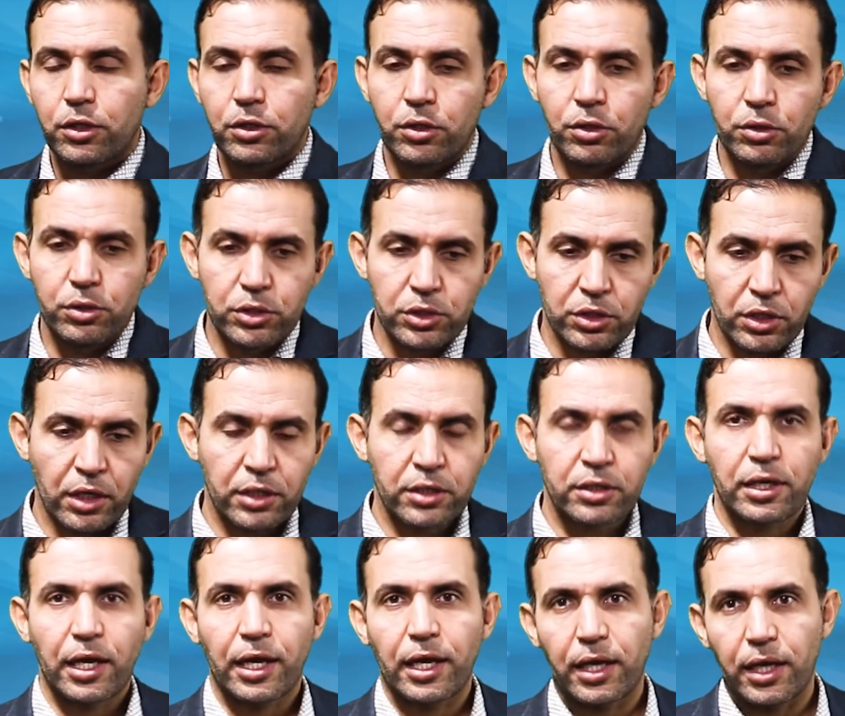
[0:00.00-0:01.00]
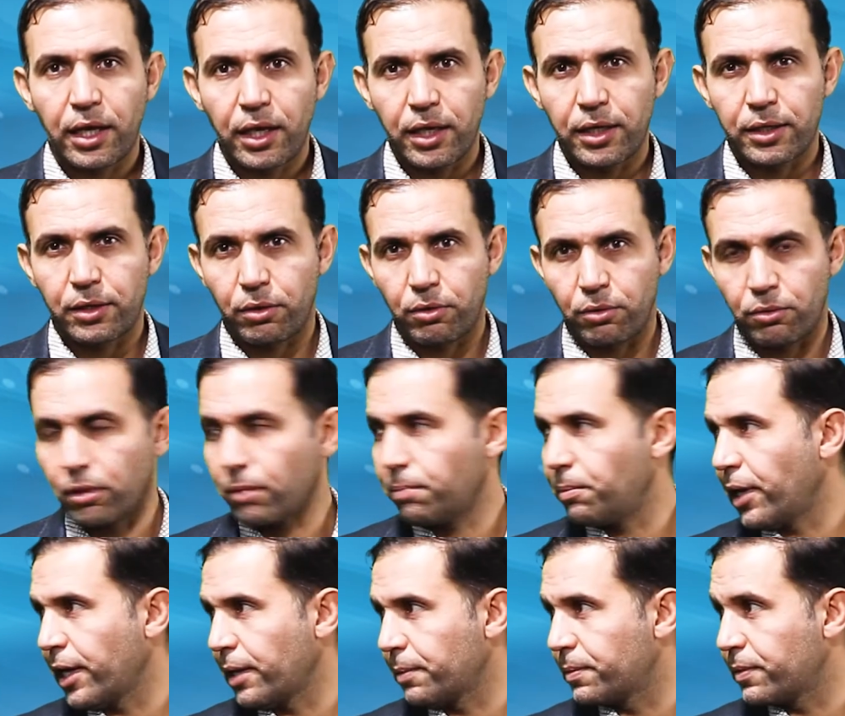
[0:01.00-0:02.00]
to generate heat through the
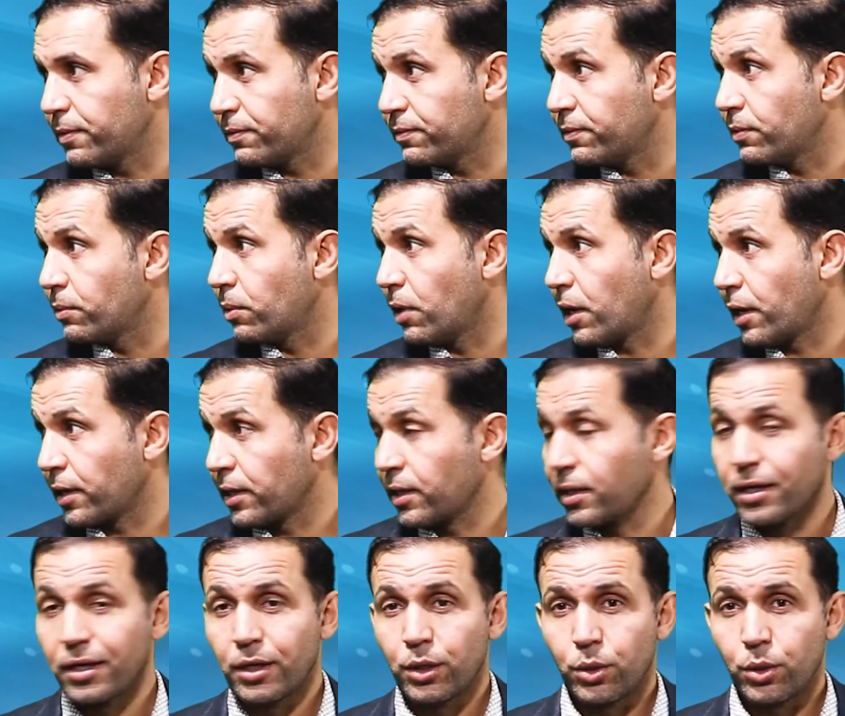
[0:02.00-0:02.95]
pipe for water.